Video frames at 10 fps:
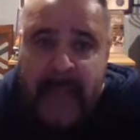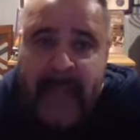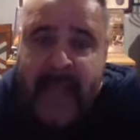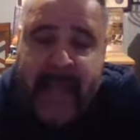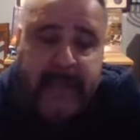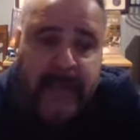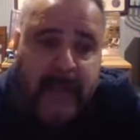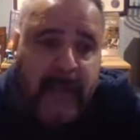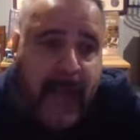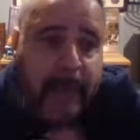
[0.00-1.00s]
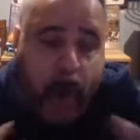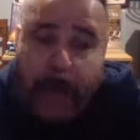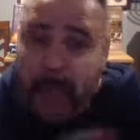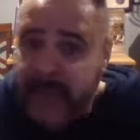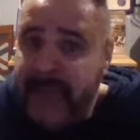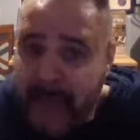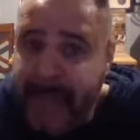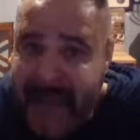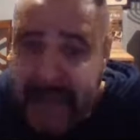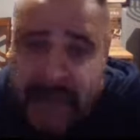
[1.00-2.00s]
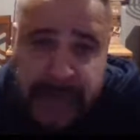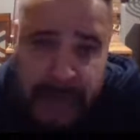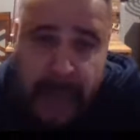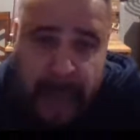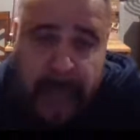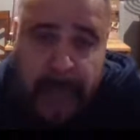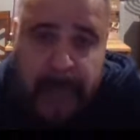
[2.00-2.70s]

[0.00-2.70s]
And I'm hoping we can get back there soon.